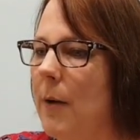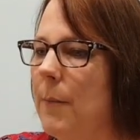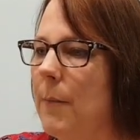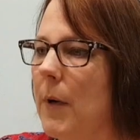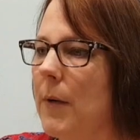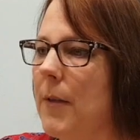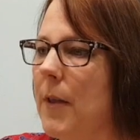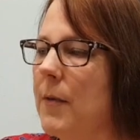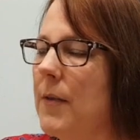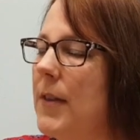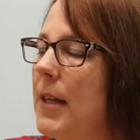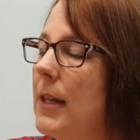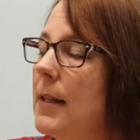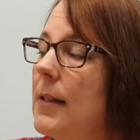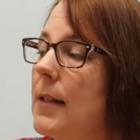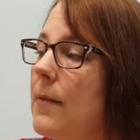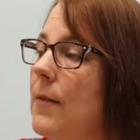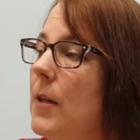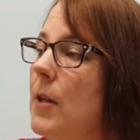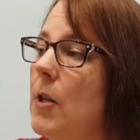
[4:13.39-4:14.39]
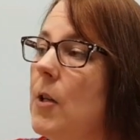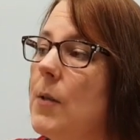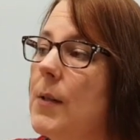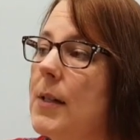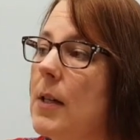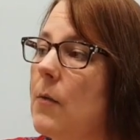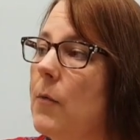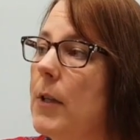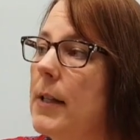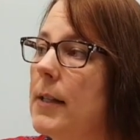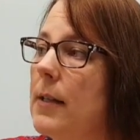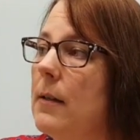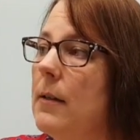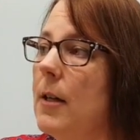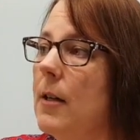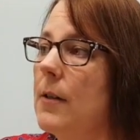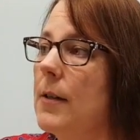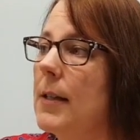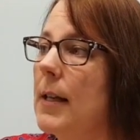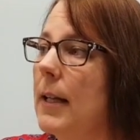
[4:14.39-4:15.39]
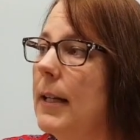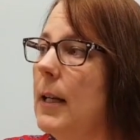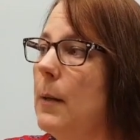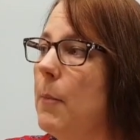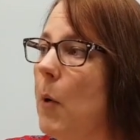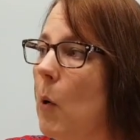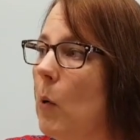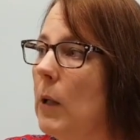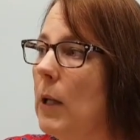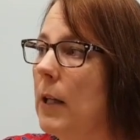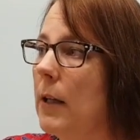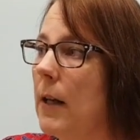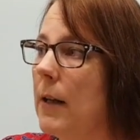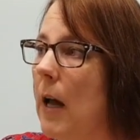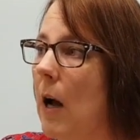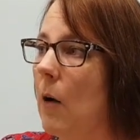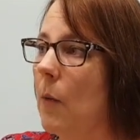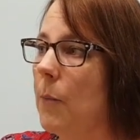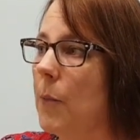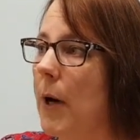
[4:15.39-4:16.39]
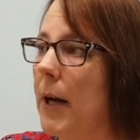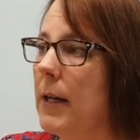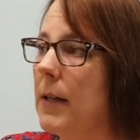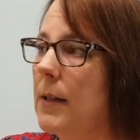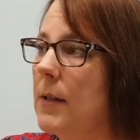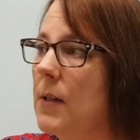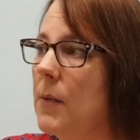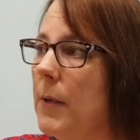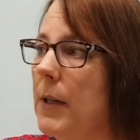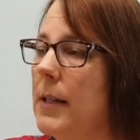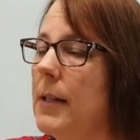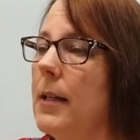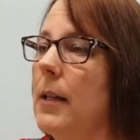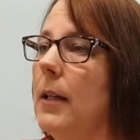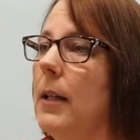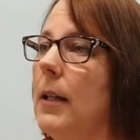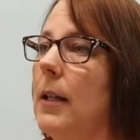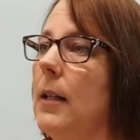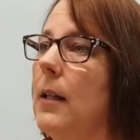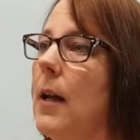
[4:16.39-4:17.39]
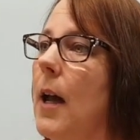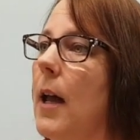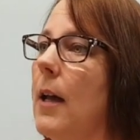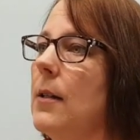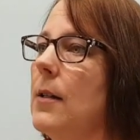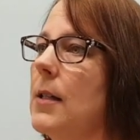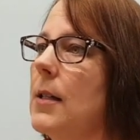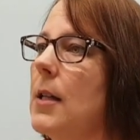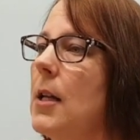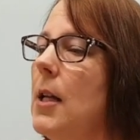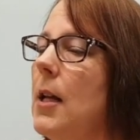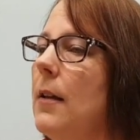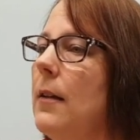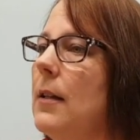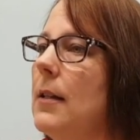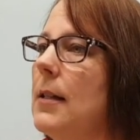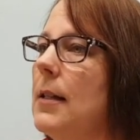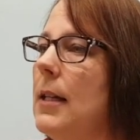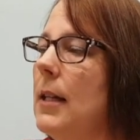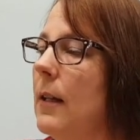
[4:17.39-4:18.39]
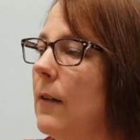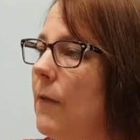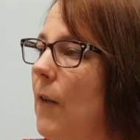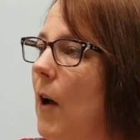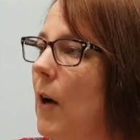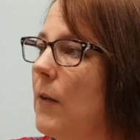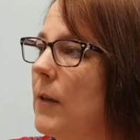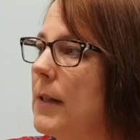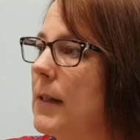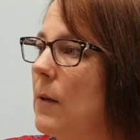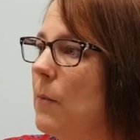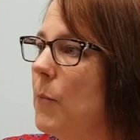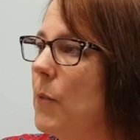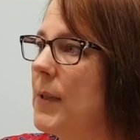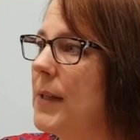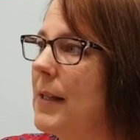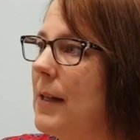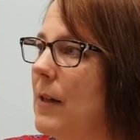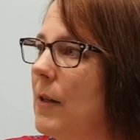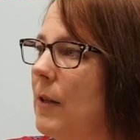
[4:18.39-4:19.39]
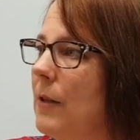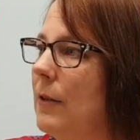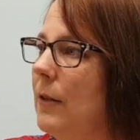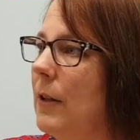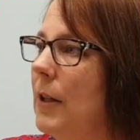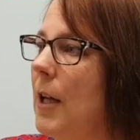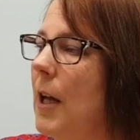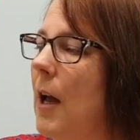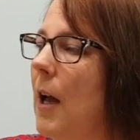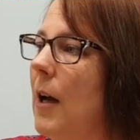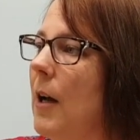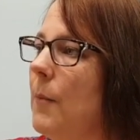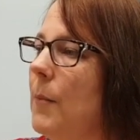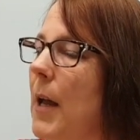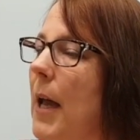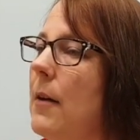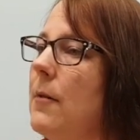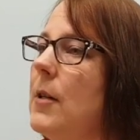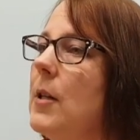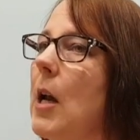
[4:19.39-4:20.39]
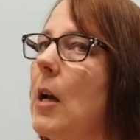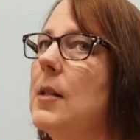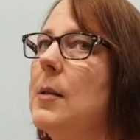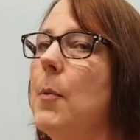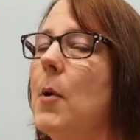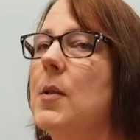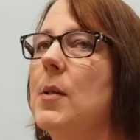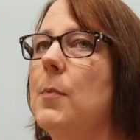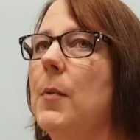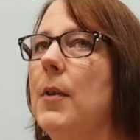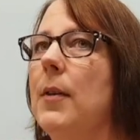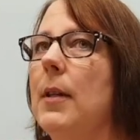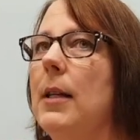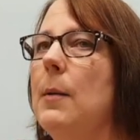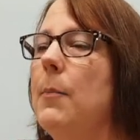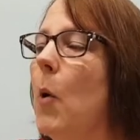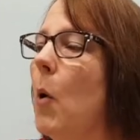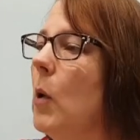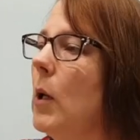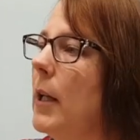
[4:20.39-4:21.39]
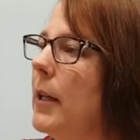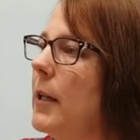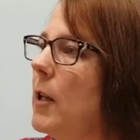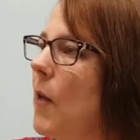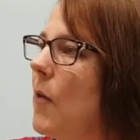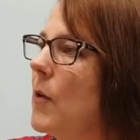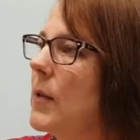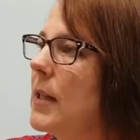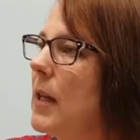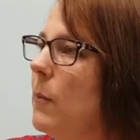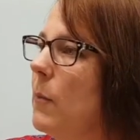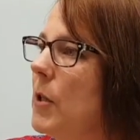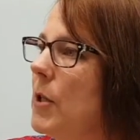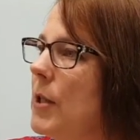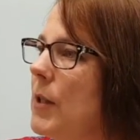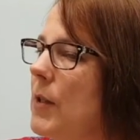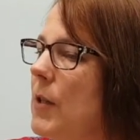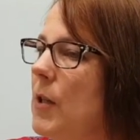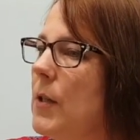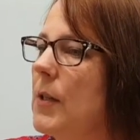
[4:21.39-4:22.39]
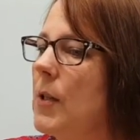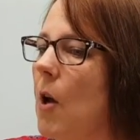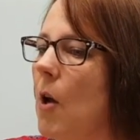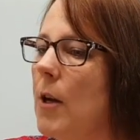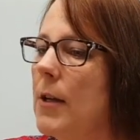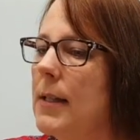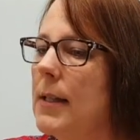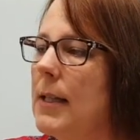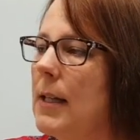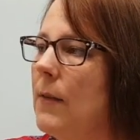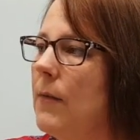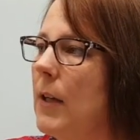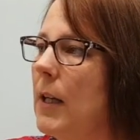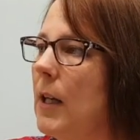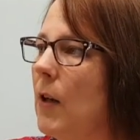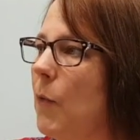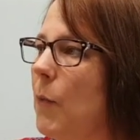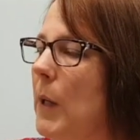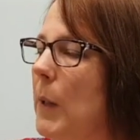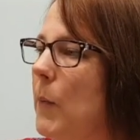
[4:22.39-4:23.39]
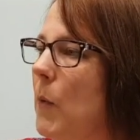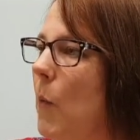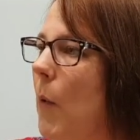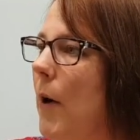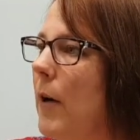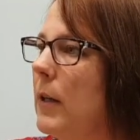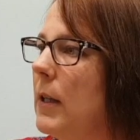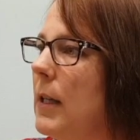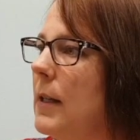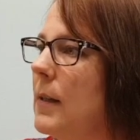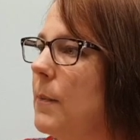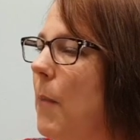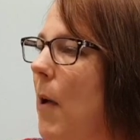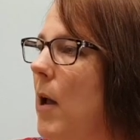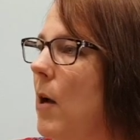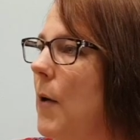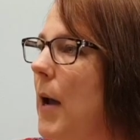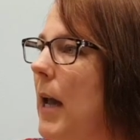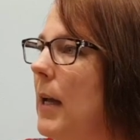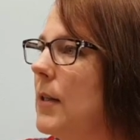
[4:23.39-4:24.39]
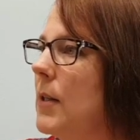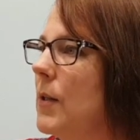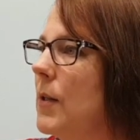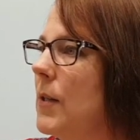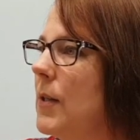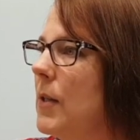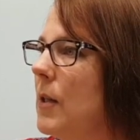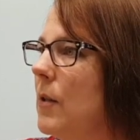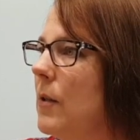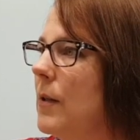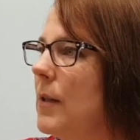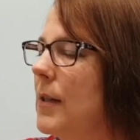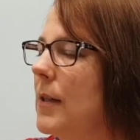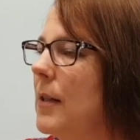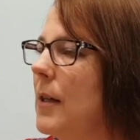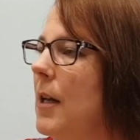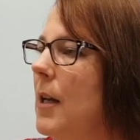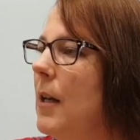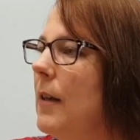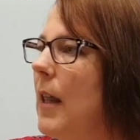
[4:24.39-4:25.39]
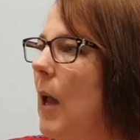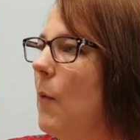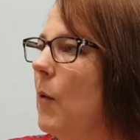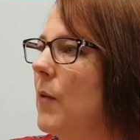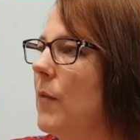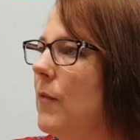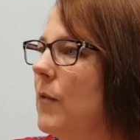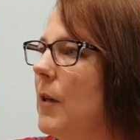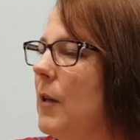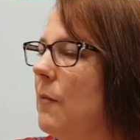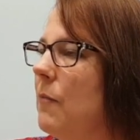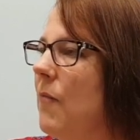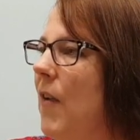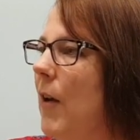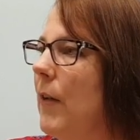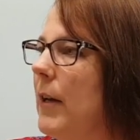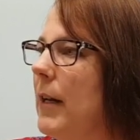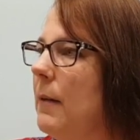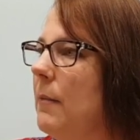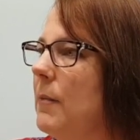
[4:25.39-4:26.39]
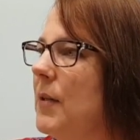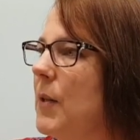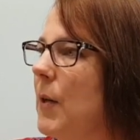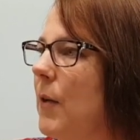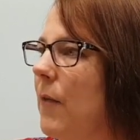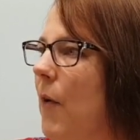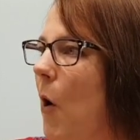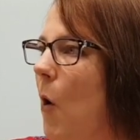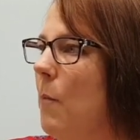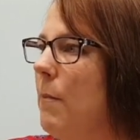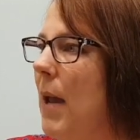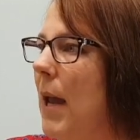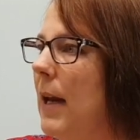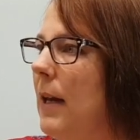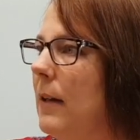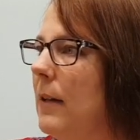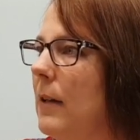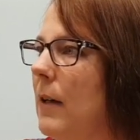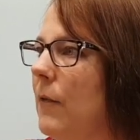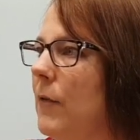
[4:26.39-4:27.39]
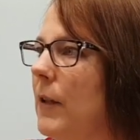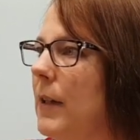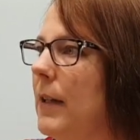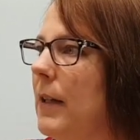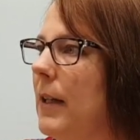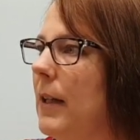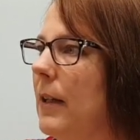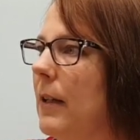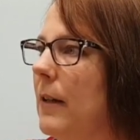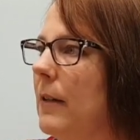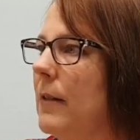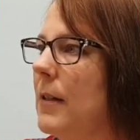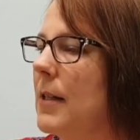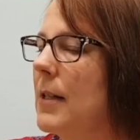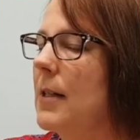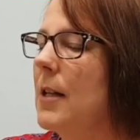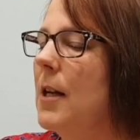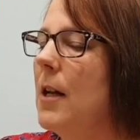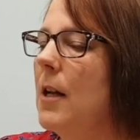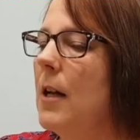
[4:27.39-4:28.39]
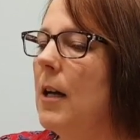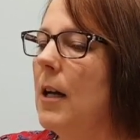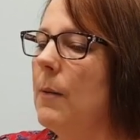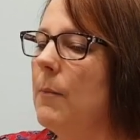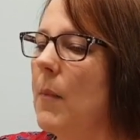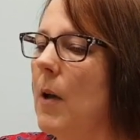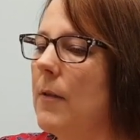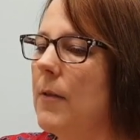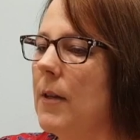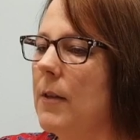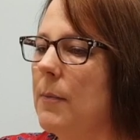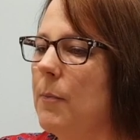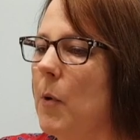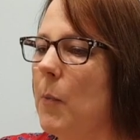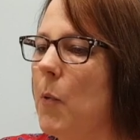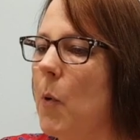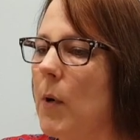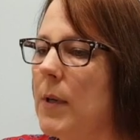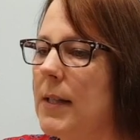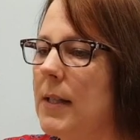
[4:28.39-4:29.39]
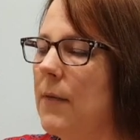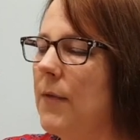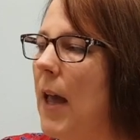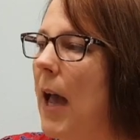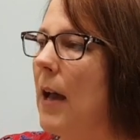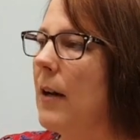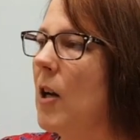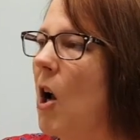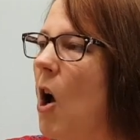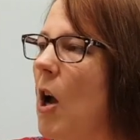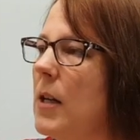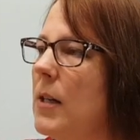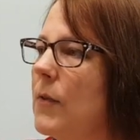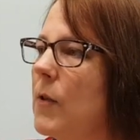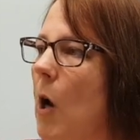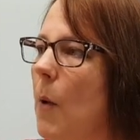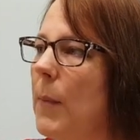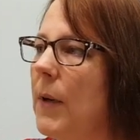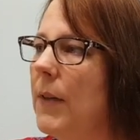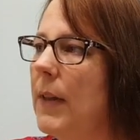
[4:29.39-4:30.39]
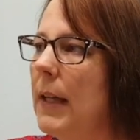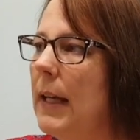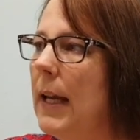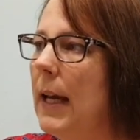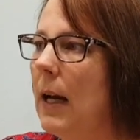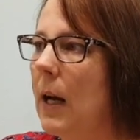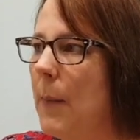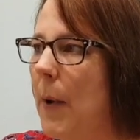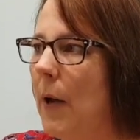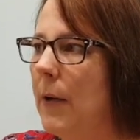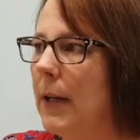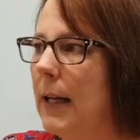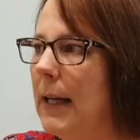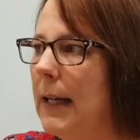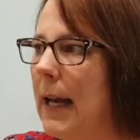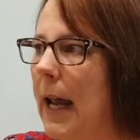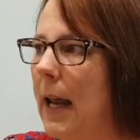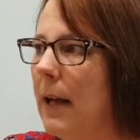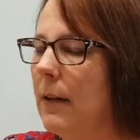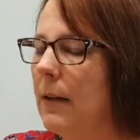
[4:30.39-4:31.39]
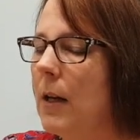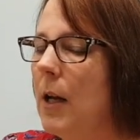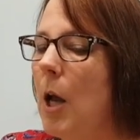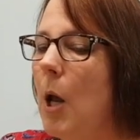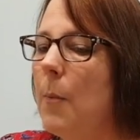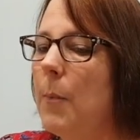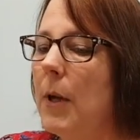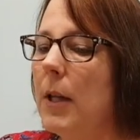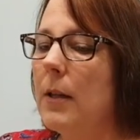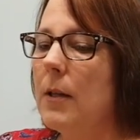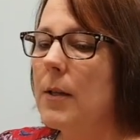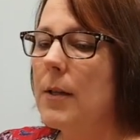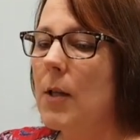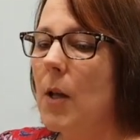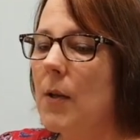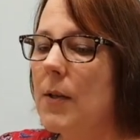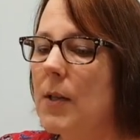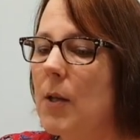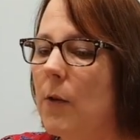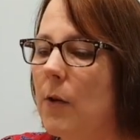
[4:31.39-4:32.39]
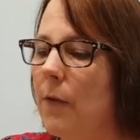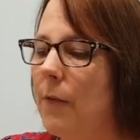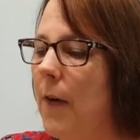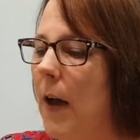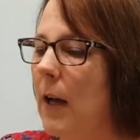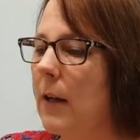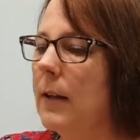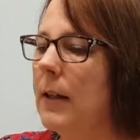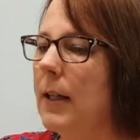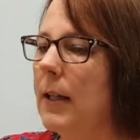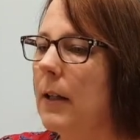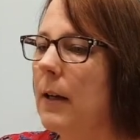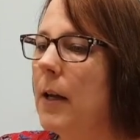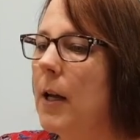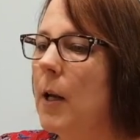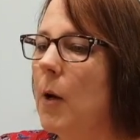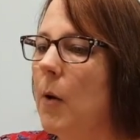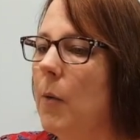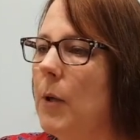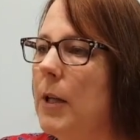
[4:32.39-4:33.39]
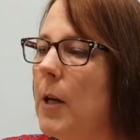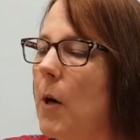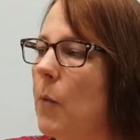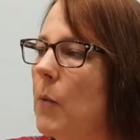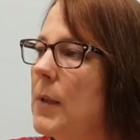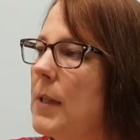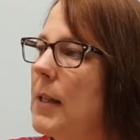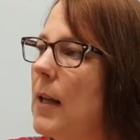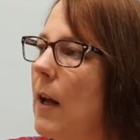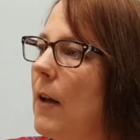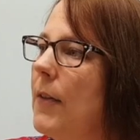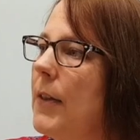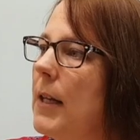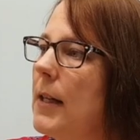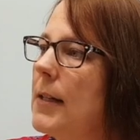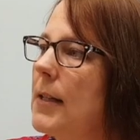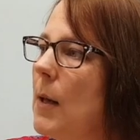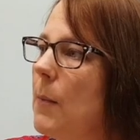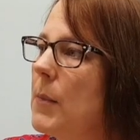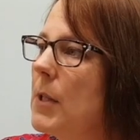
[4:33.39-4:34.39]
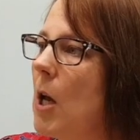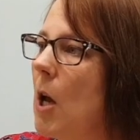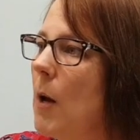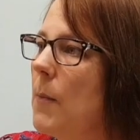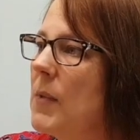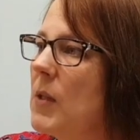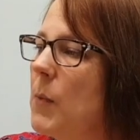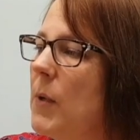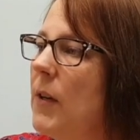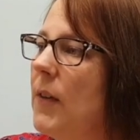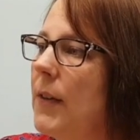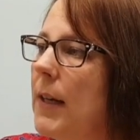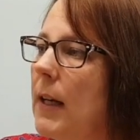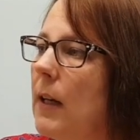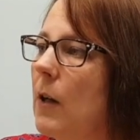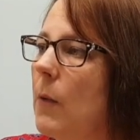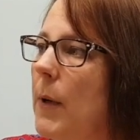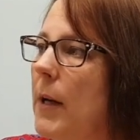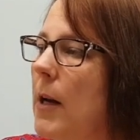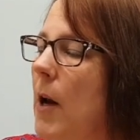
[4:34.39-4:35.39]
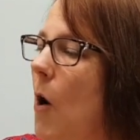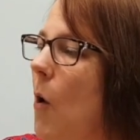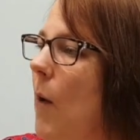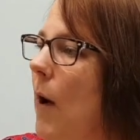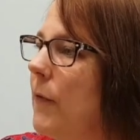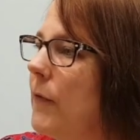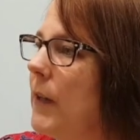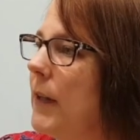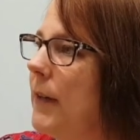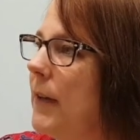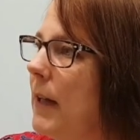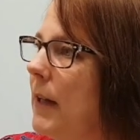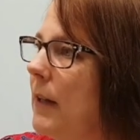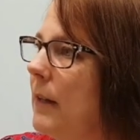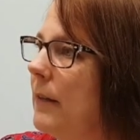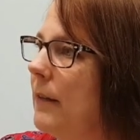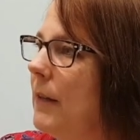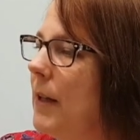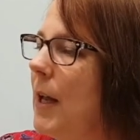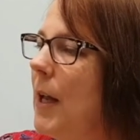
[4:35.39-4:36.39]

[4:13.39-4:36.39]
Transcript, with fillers: um, there's things in the news in recent years, like Ebola outbreaks recently, and the Zika virus in Brazil. Um, and you know, I suppose with Ebola, you know, those images you saw on TV of people wearing these biohazard suits that were very sort of homemade and everything, and um, the reports of that kind of got me thinking about it again. But there's also the fact that, you know, I think sometimes we think we know everything,